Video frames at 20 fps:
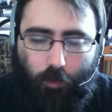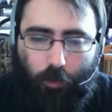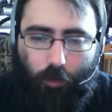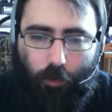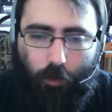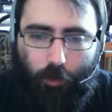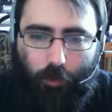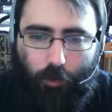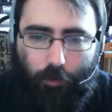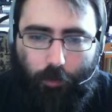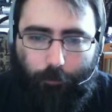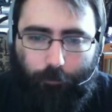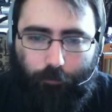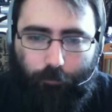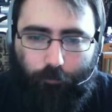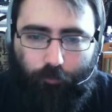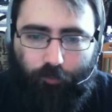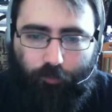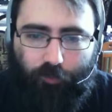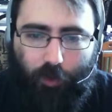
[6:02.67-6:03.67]
Um,
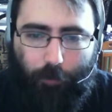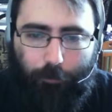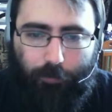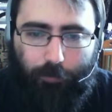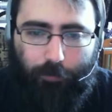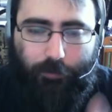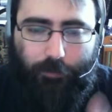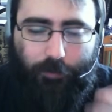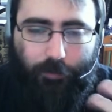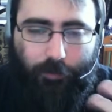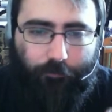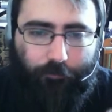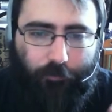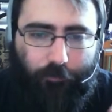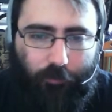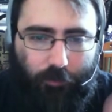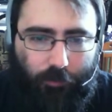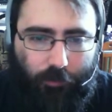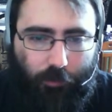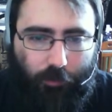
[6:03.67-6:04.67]
she's got bleeding and
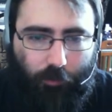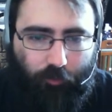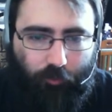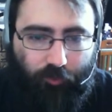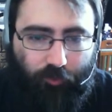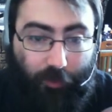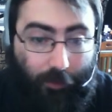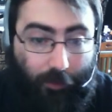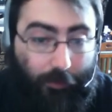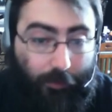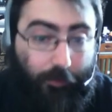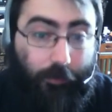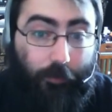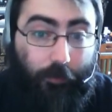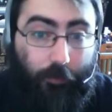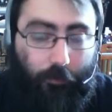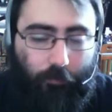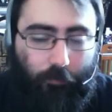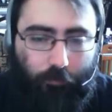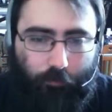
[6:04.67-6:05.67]
fatigue. She's
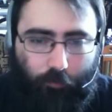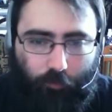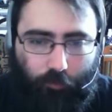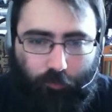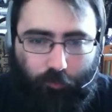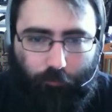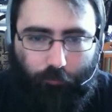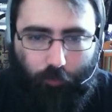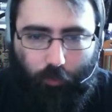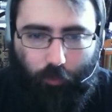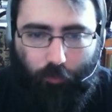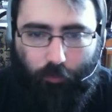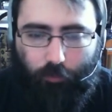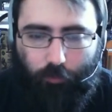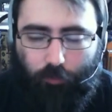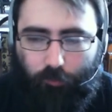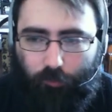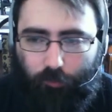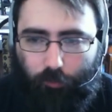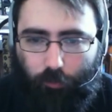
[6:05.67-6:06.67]
80, first of all.
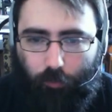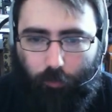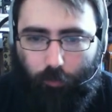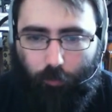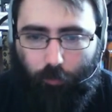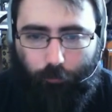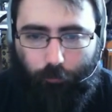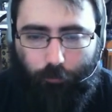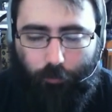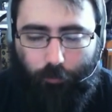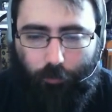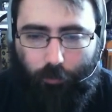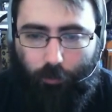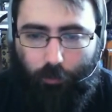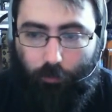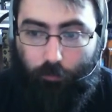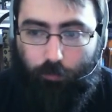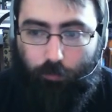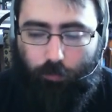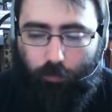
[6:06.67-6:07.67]
So uh,
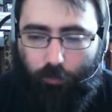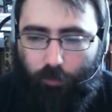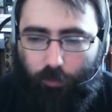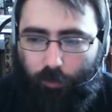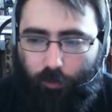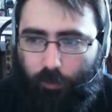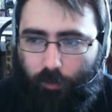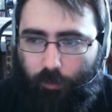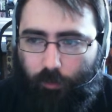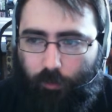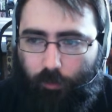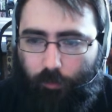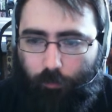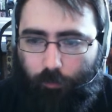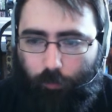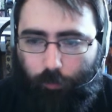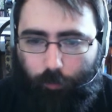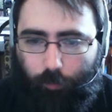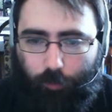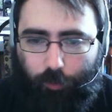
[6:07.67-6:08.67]

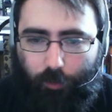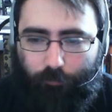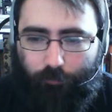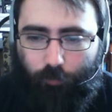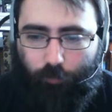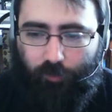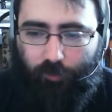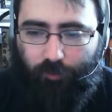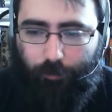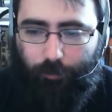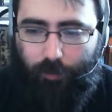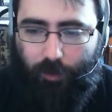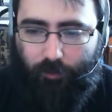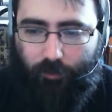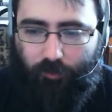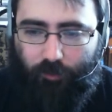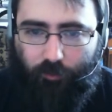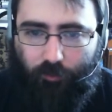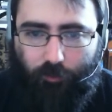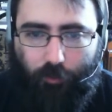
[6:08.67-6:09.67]
we're going to have to run some
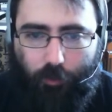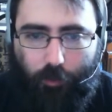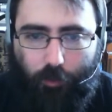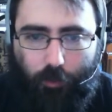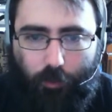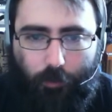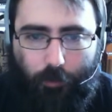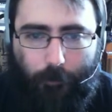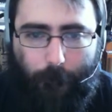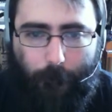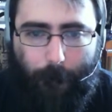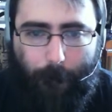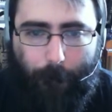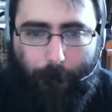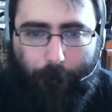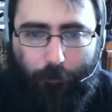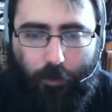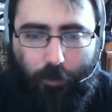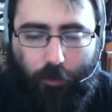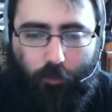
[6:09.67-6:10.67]
tests.
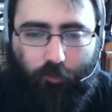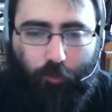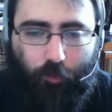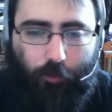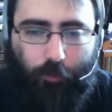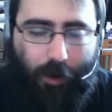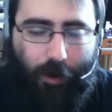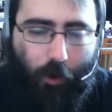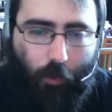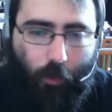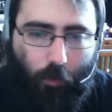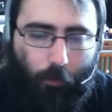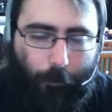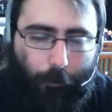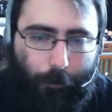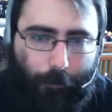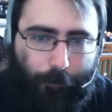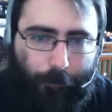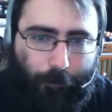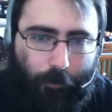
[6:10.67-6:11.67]
So now
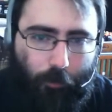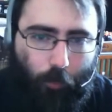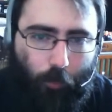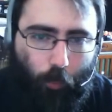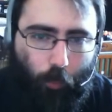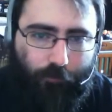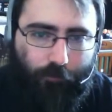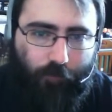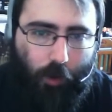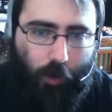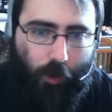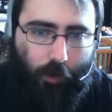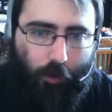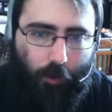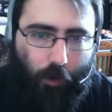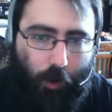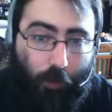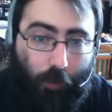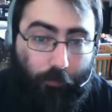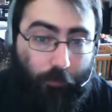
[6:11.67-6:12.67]
we've got,
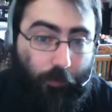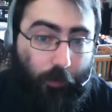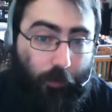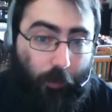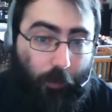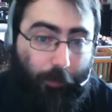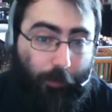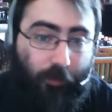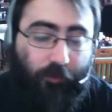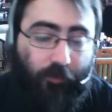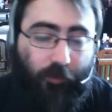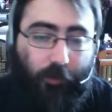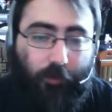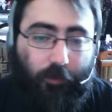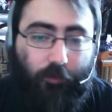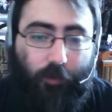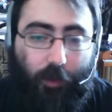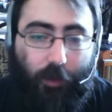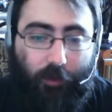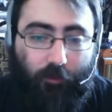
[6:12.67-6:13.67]
other than
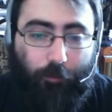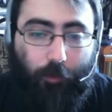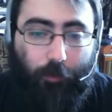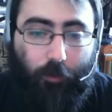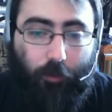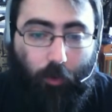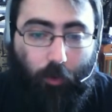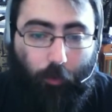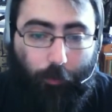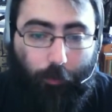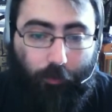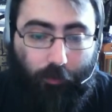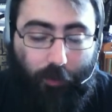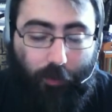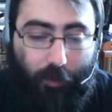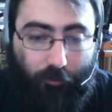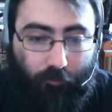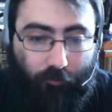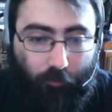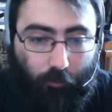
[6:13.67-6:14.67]
appendicitis, asthma, and colorectal
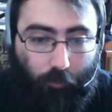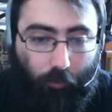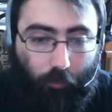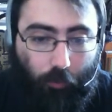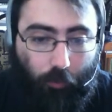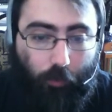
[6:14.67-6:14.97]
cancer,